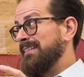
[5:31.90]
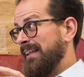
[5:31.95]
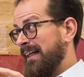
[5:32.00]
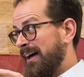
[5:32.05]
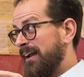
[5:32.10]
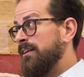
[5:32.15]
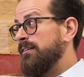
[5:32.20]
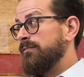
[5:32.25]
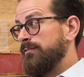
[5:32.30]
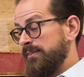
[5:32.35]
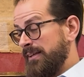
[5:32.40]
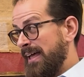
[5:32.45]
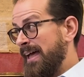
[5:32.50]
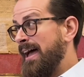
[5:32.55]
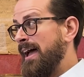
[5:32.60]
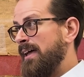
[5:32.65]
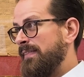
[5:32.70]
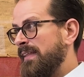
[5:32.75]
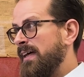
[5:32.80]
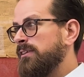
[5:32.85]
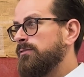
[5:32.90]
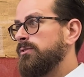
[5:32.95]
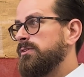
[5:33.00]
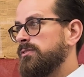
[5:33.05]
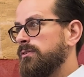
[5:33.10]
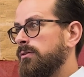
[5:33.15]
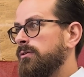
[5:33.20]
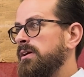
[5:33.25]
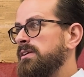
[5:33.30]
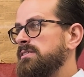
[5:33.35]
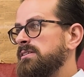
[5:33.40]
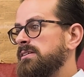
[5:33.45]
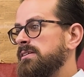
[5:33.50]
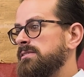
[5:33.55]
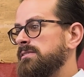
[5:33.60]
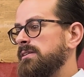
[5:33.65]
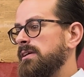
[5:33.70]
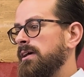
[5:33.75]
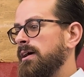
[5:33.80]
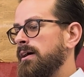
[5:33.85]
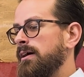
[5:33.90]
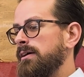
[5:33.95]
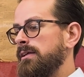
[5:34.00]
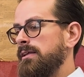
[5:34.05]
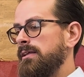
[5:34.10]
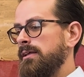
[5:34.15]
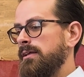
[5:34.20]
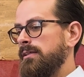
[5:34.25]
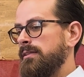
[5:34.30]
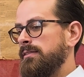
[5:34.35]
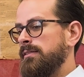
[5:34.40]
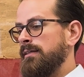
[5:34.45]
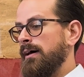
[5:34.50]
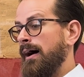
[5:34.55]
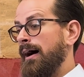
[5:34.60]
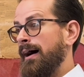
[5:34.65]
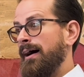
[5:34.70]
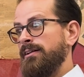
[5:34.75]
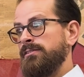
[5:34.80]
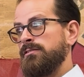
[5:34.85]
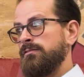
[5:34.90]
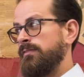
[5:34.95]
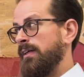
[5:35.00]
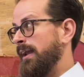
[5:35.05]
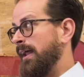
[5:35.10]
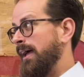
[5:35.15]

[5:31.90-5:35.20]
A lot of that, and that's what's crazy because the odds of that